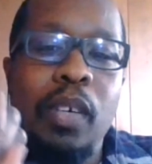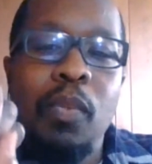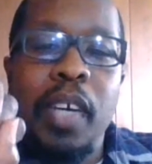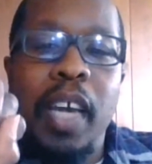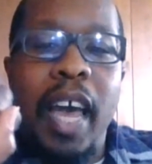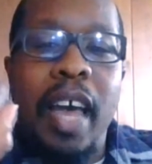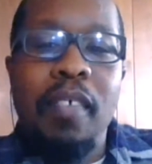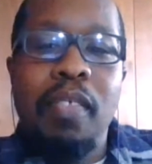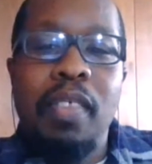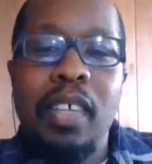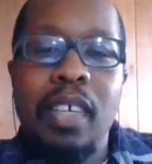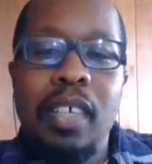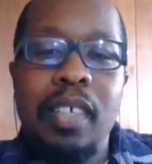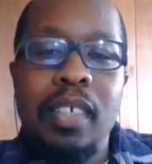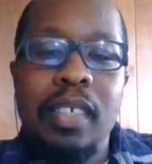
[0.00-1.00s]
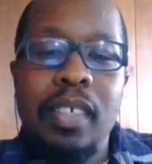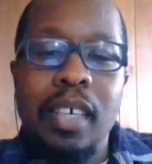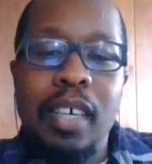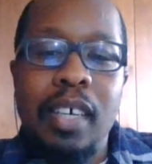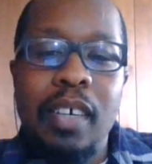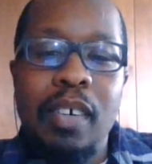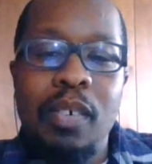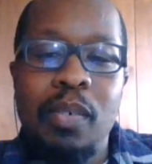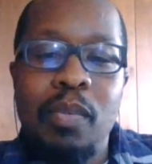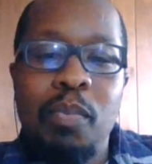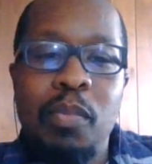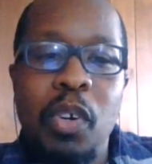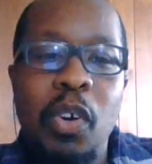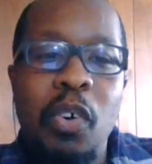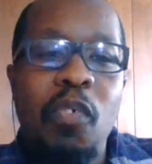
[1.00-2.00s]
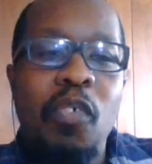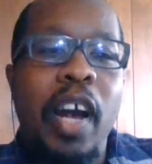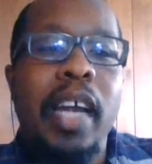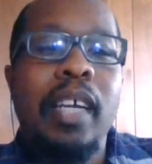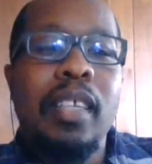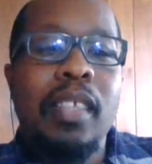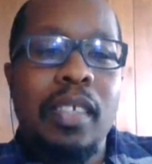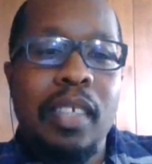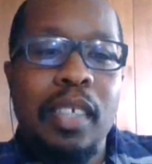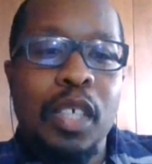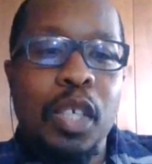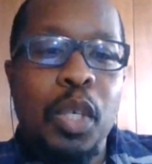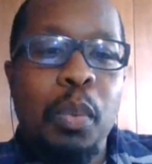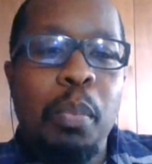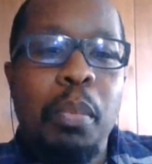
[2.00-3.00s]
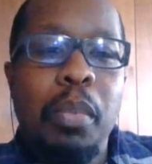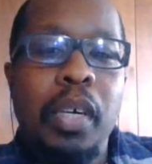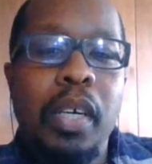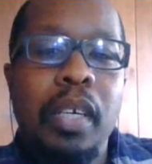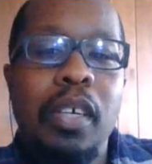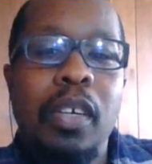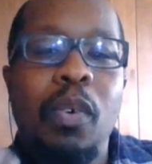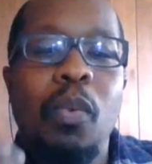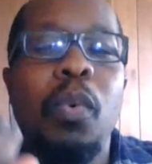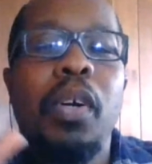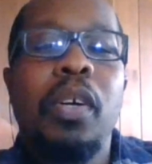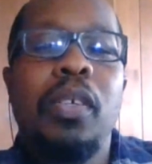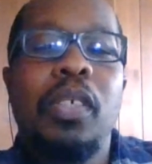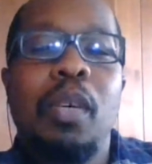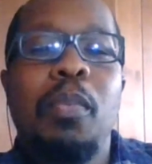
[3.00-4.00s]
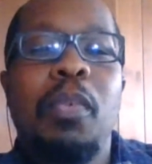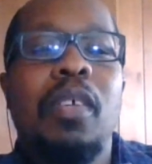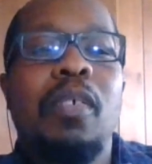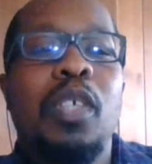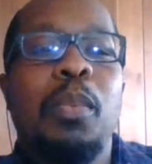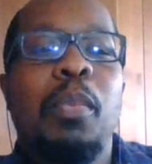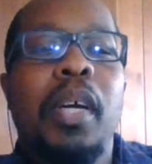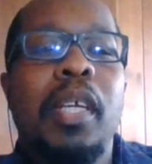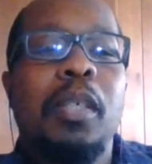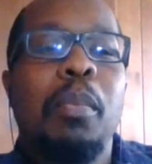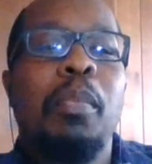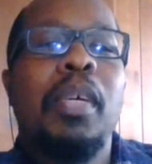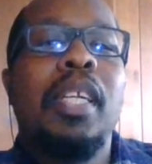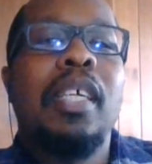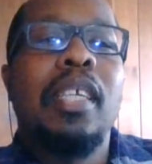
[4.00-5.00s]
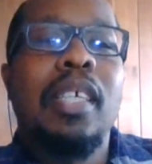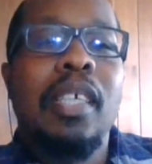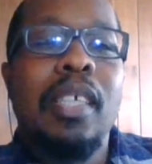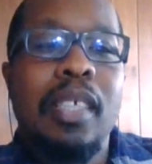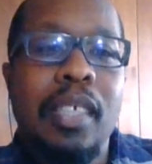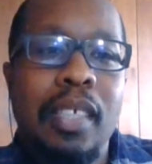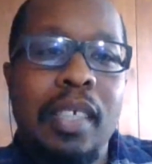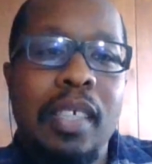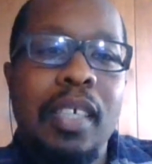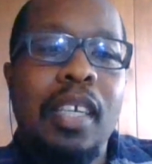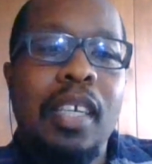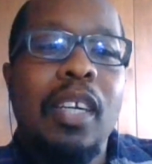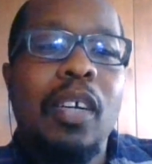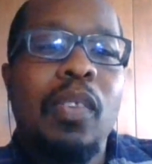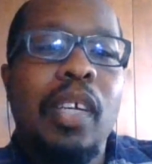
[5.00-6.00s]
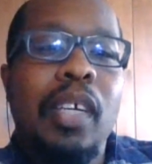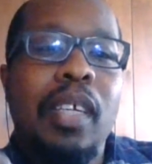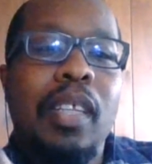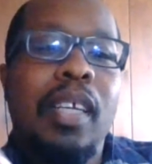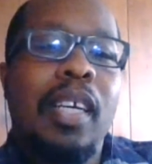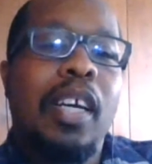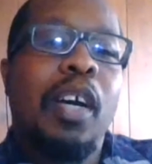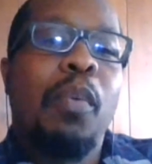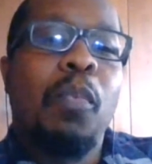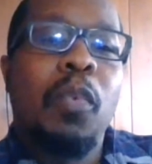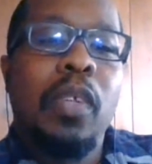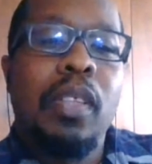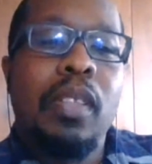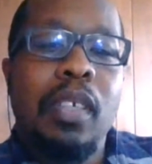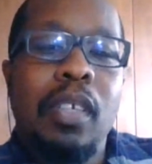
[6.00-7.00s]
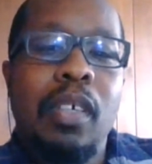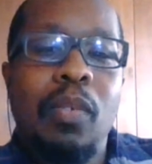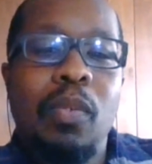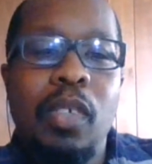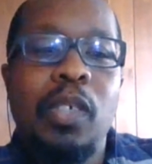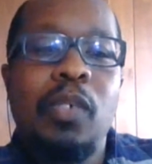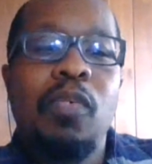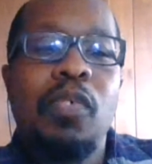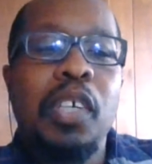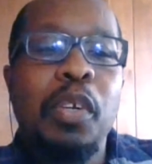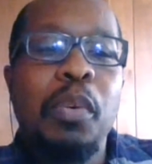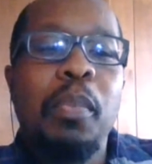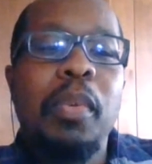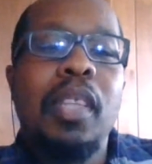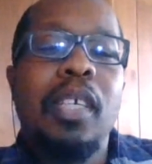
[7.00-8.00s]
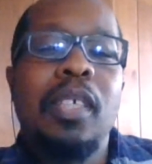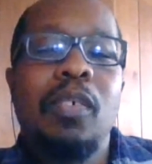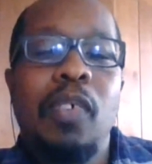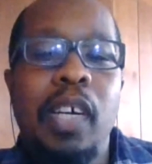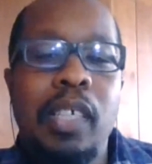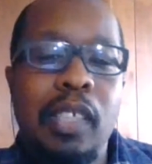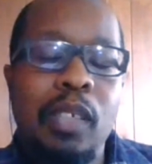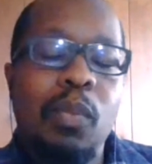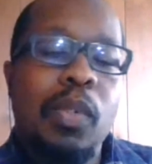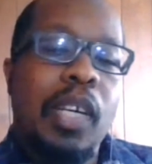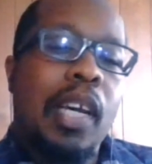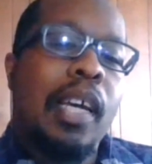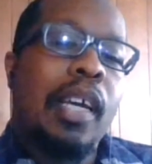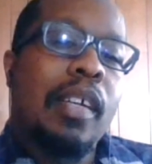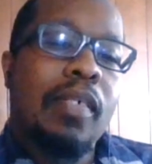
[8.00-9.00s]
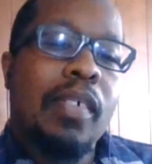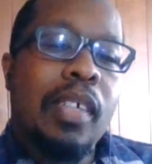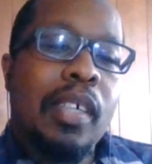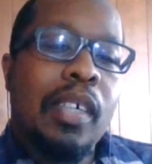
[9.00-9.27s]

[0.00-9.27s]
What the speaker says: We have these rights, but what are some of the responsibilities that come with this freedom and these rights that we have?